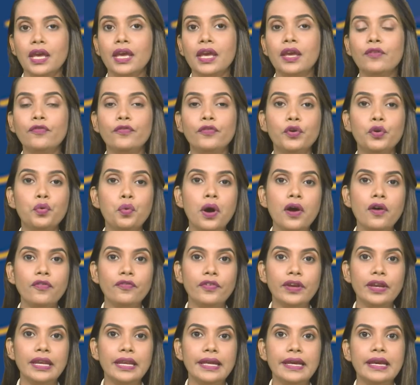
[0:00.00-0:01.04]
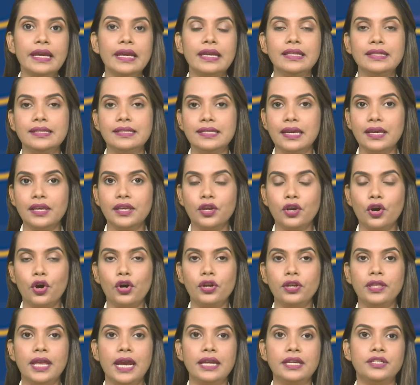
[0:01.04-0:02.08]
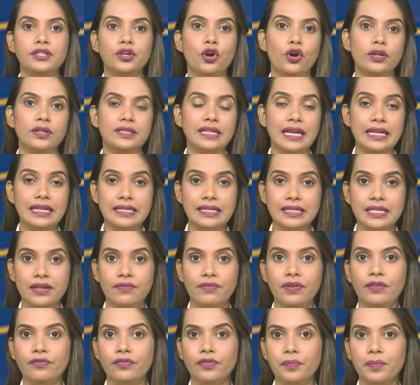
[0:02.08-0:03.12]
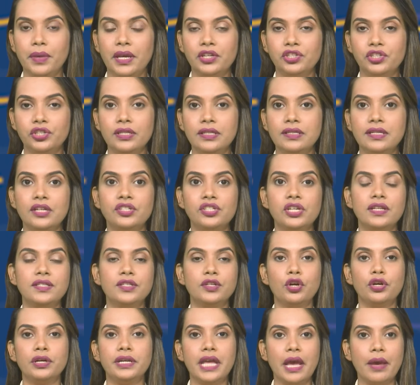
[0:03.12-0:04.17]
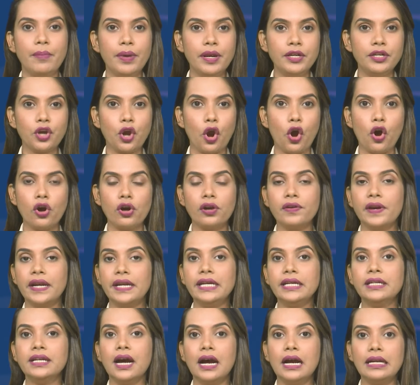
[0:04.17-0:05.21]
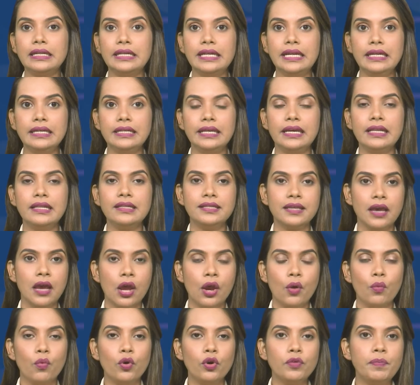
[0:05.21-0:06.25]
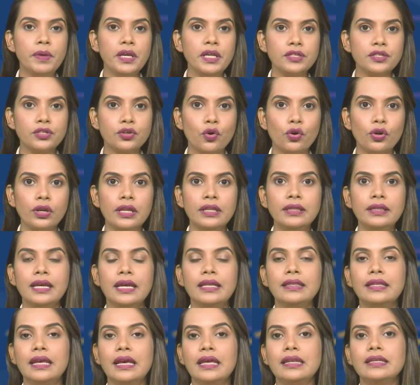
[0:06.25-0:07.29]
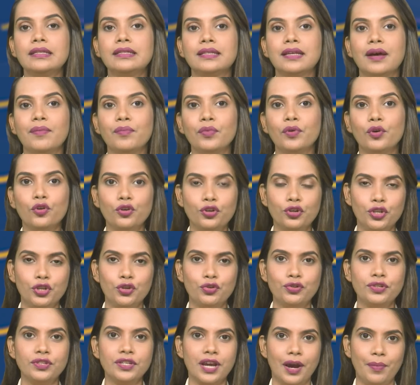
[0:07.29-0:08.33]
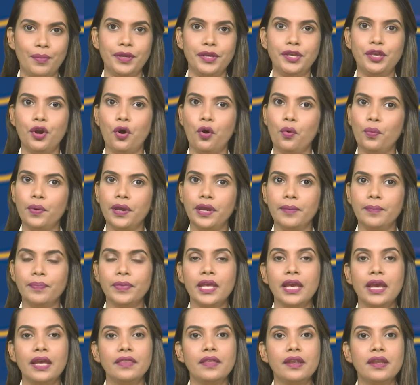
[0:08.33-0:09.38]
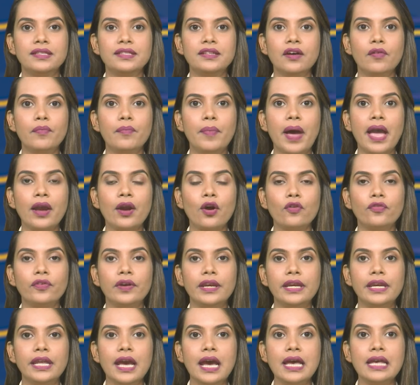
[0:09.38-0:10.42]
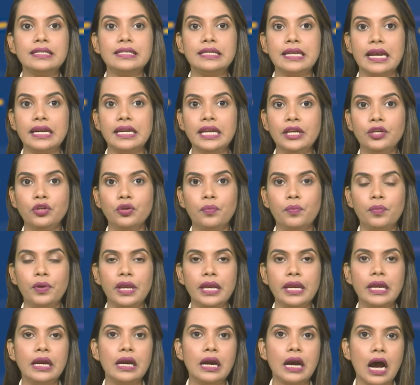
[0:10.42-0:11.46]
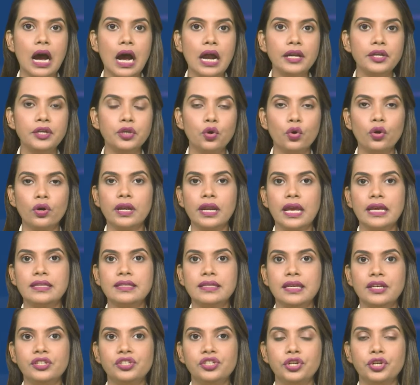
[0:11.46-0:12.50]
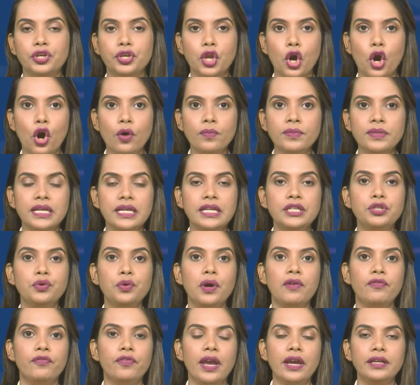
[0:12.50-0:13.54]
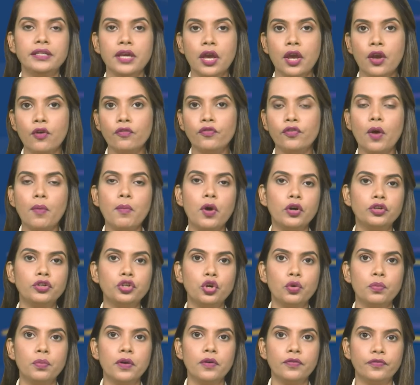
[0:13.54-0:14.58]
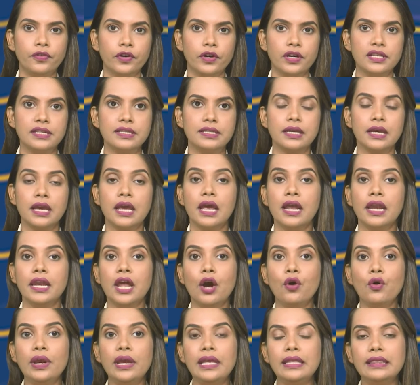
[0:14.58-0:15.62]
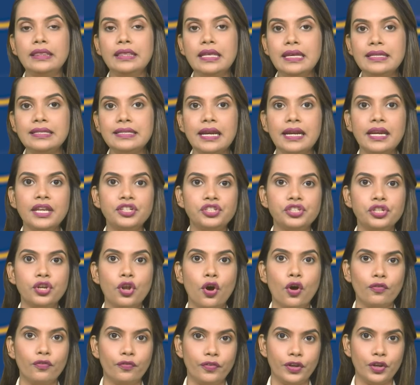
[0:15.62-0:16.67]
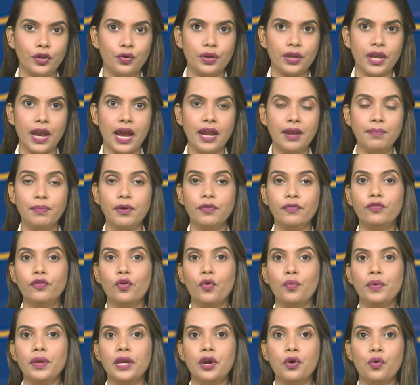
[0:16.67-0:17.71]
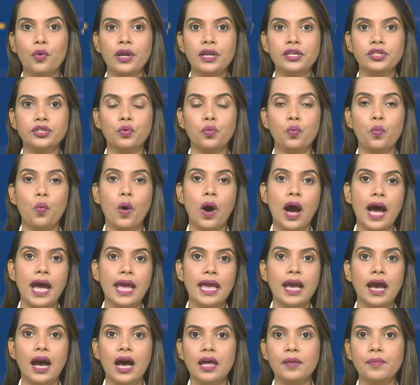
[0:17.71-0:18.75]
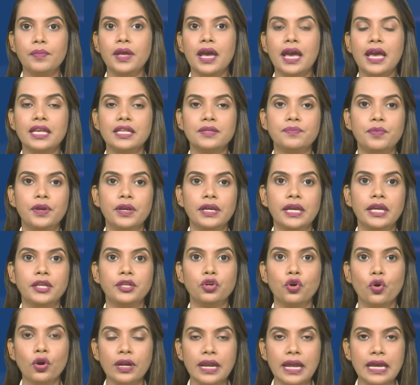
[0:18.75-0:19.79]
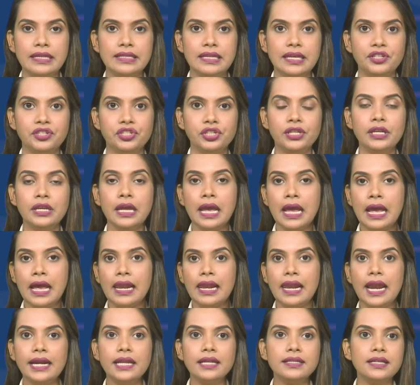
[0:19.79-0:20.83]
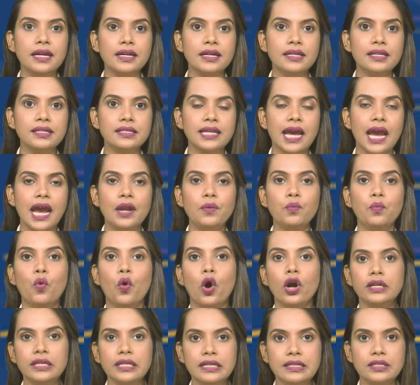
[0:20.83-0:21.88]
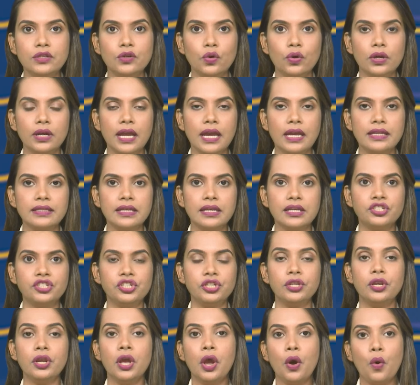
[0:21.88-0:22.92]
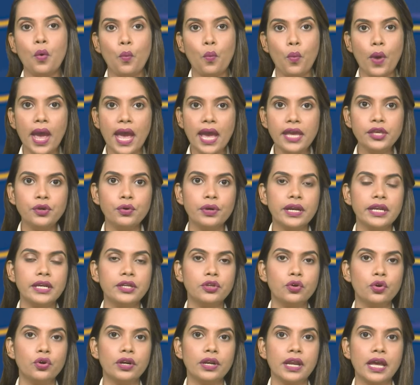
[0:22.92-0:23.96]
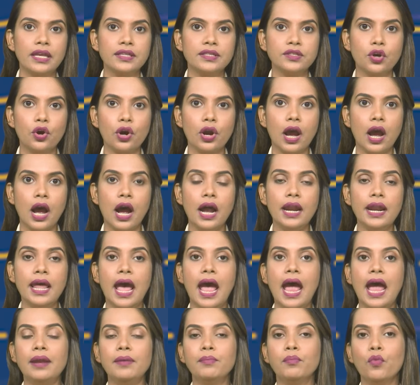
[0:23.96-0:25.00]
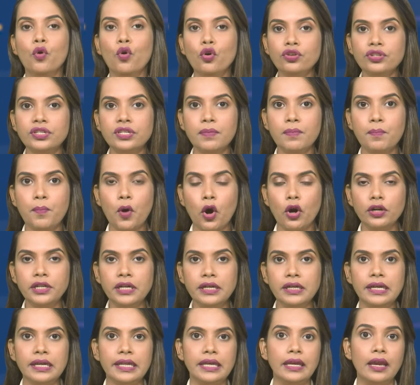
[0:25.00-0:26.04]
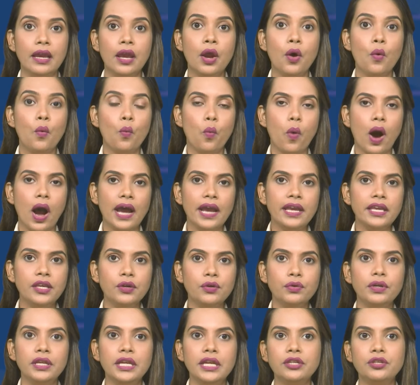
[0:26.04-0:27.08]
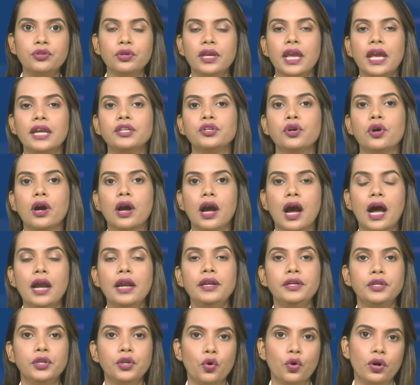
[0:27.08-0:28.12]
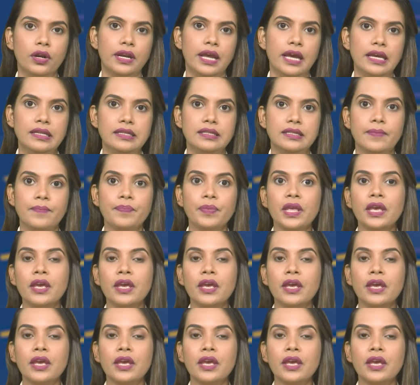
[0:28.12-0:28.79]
If you are feeling insecure that your sensitive information, such as your debit or credit card details, would be stolen, then there is some good news coming your way. The Reserve Bank of India is ready to bring card tokenization norms into effect from October 1st. Now, in this edition of FinoGyan, before we go into why RBI is bringing tokenization, let us understand what is tokenization, where you can tokenize your card, and most importantly, why you need to get your card tokenized.